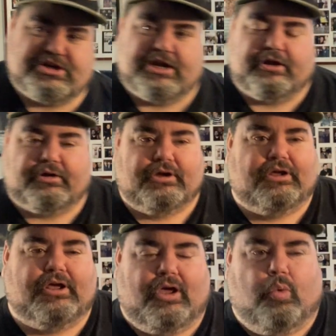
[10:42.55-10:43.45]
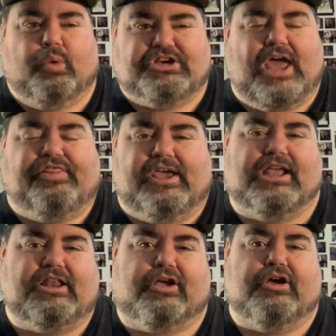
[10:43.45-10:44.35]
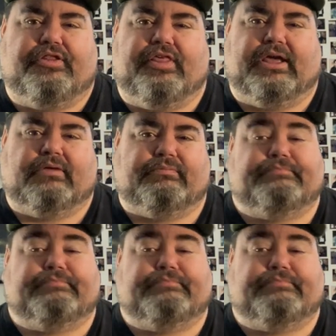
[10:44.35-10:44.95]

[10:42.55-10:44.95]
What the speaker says: here, which I think is a good thing.